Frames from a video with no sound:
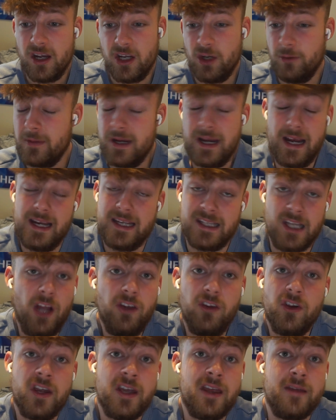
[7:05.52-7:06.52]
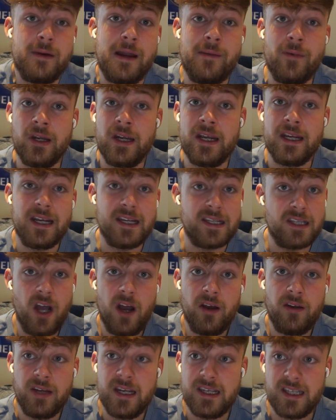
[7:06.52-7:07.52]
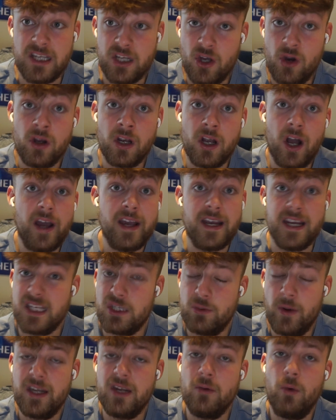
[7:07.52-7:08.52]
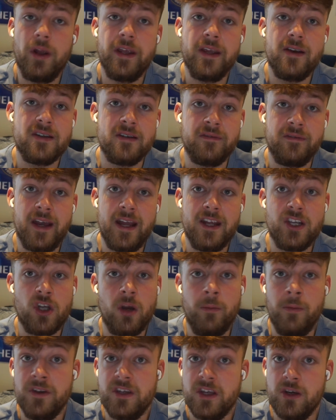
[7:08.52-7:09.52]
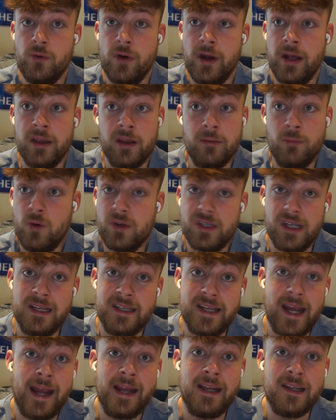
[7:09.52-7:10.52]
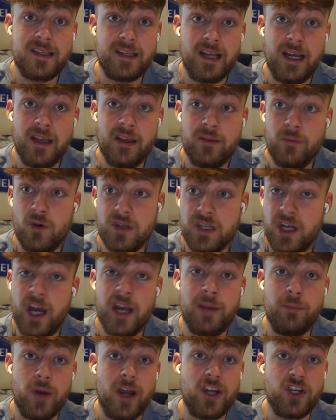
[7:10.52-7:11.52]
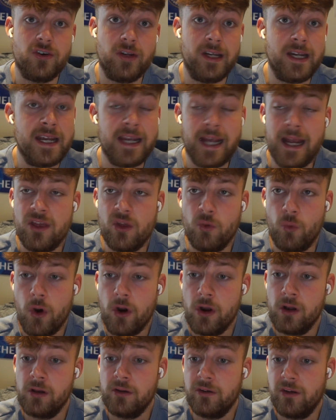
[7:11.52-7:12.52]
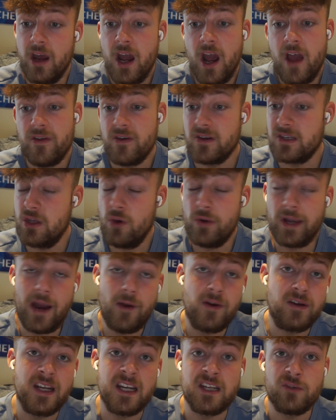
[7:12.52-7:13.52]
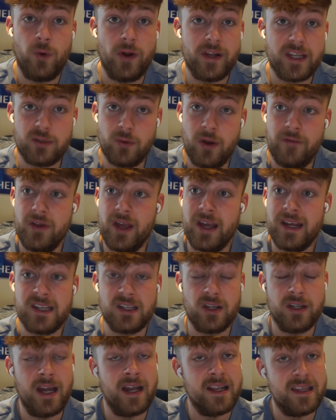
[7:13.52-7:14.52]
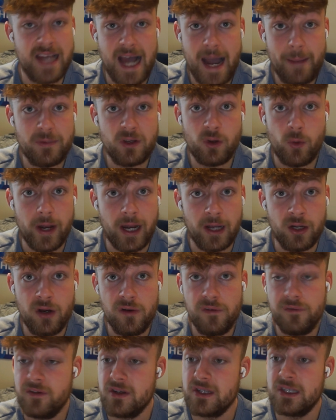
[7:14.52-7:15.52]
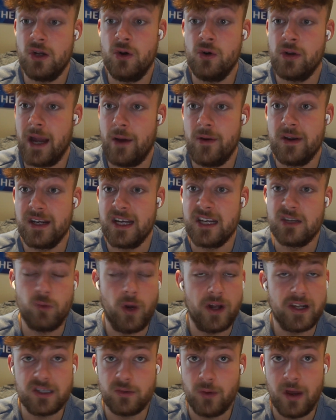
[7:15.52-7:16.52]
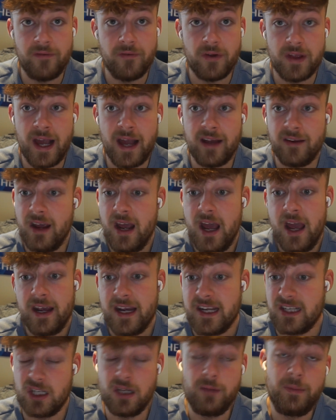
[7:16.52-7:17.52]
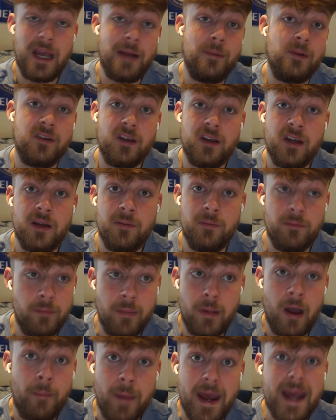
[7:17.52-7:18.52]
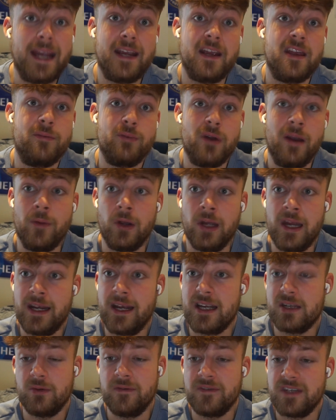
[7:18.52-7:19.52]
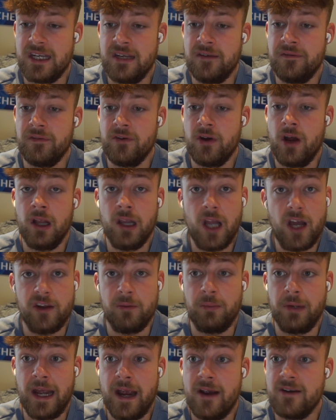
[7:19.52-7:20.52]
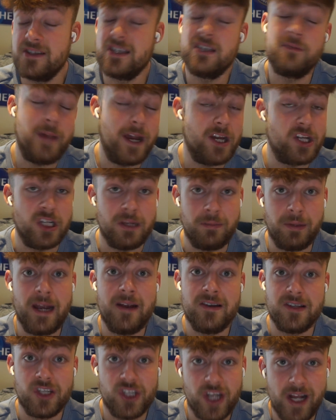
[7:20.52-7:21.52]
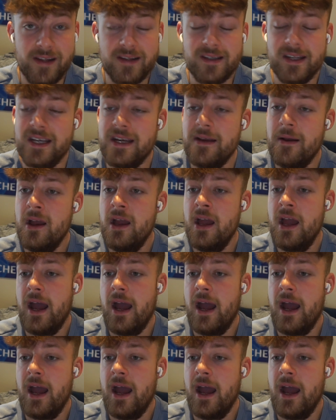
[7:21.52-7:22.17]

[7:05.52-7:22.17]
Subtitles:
you know, he's not done it in the Premier League. He's a young guy, he's 21 years of age, coming to the most intense and the most high pressure league in the world. There's no guarantees whatsoever that he's going to adapt quick enough. There's no guarantees whatsoever that he's going to be able to make it in the Premier League, as we've seen for a lot of players, especially players at Chelsea.